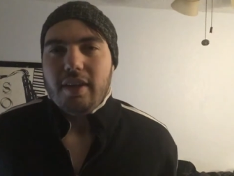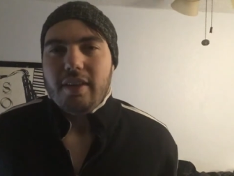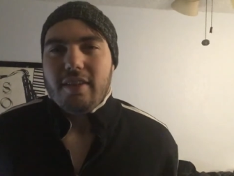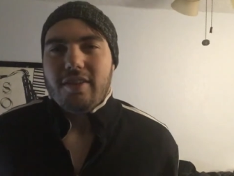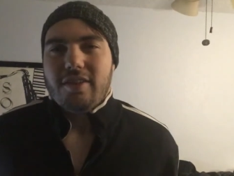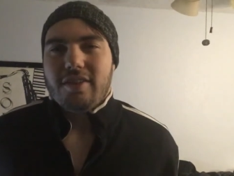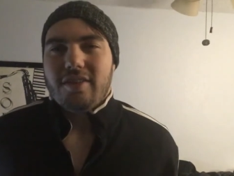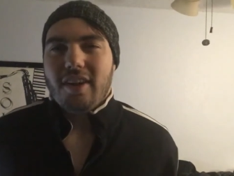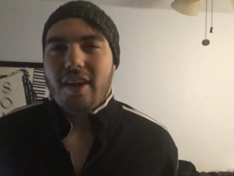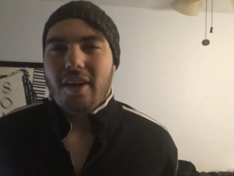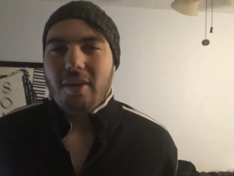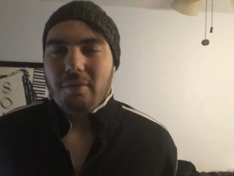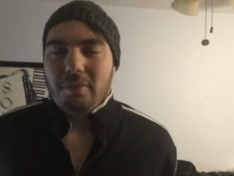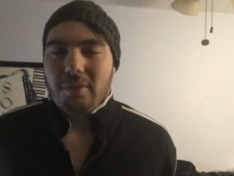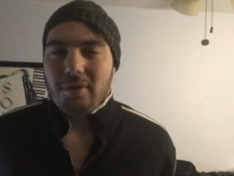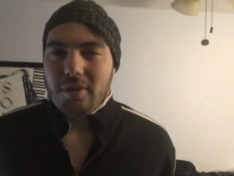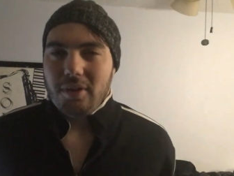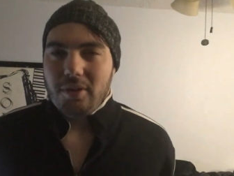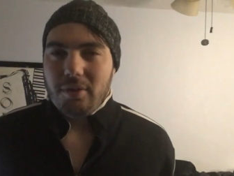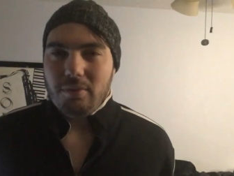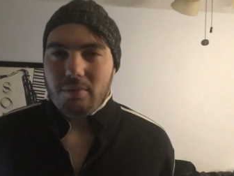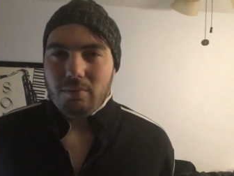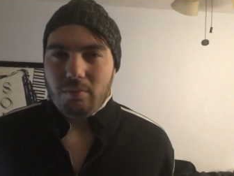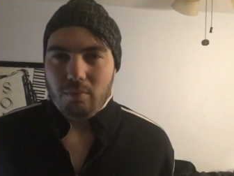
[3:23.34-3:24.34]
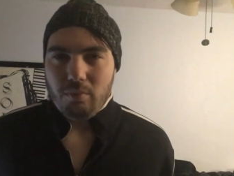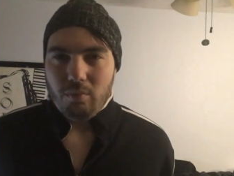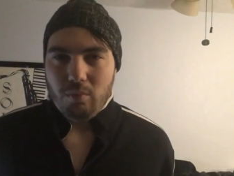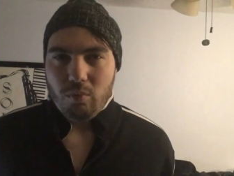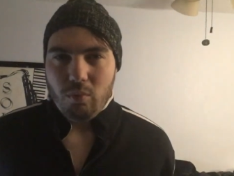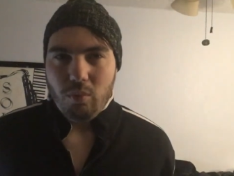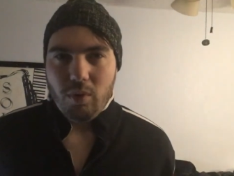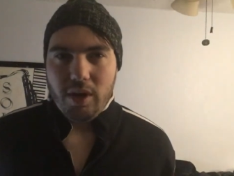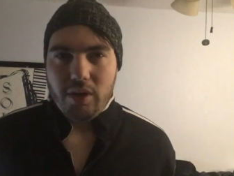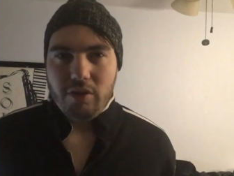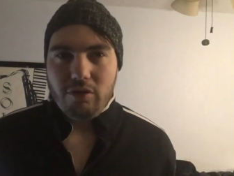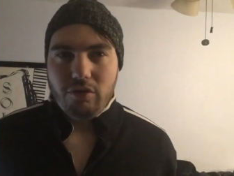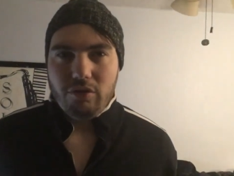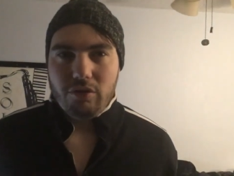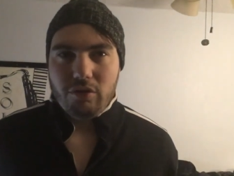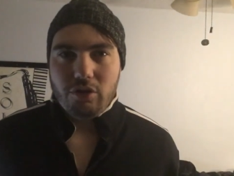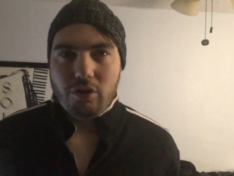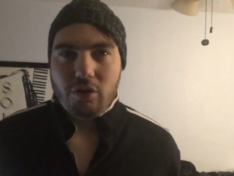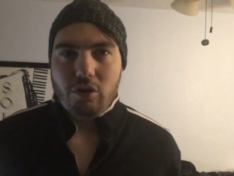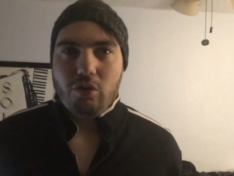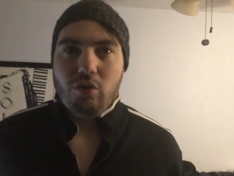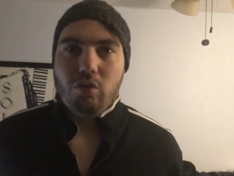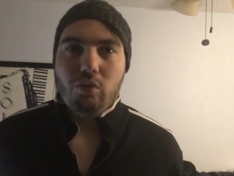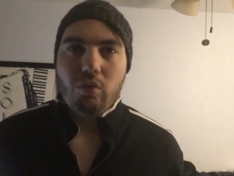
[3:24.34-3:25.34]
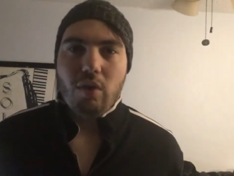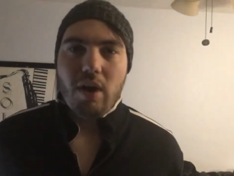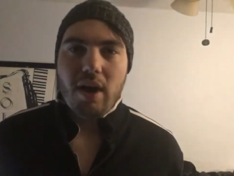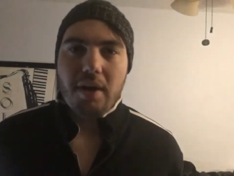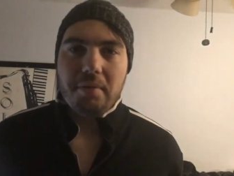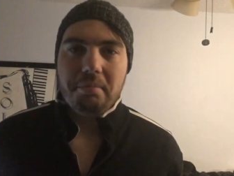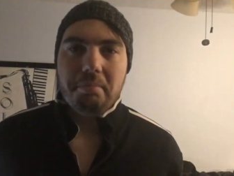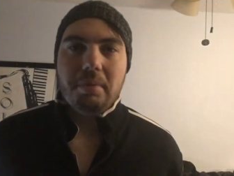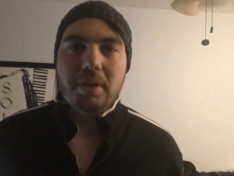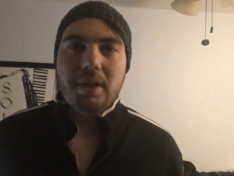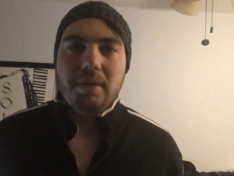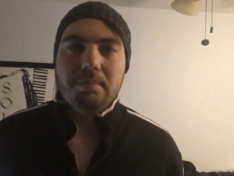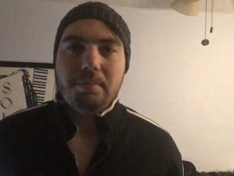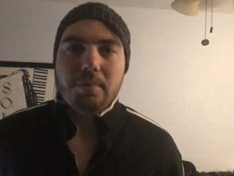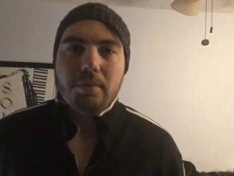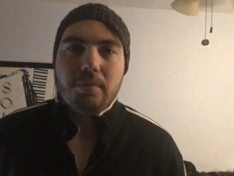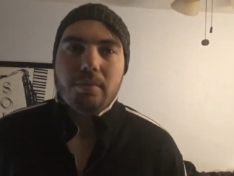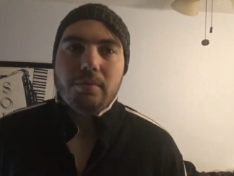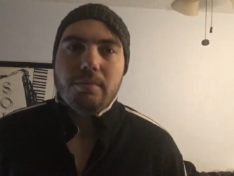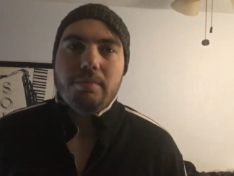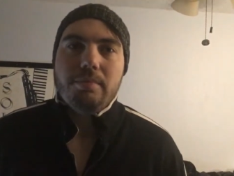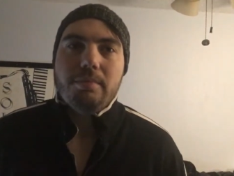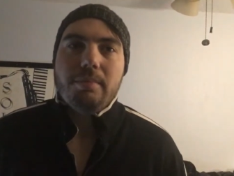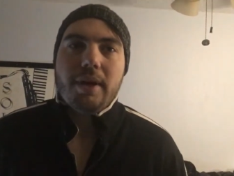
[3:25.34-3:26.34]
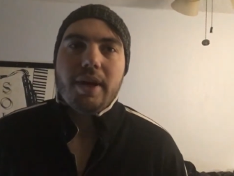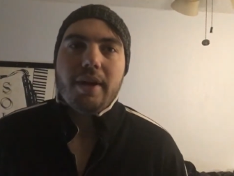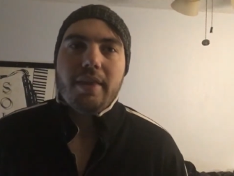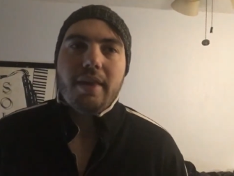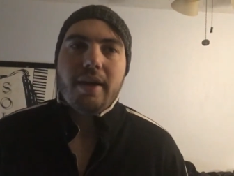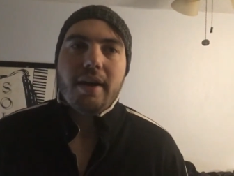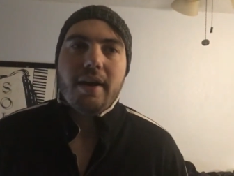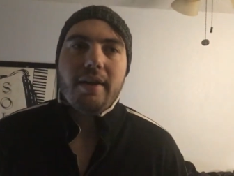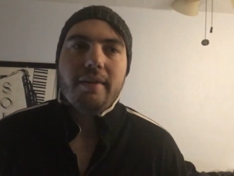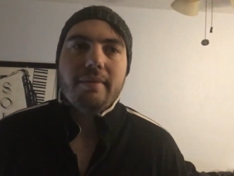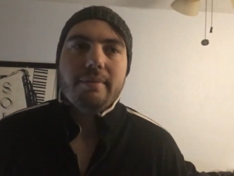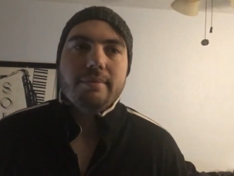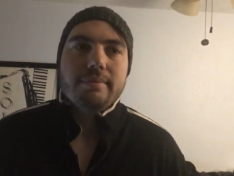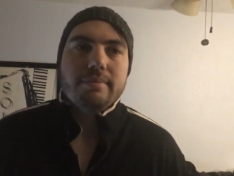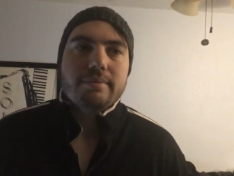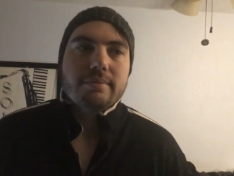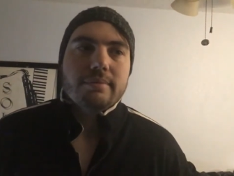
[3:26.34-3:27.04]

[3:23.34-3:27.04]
There's not really ways you can grind people by that.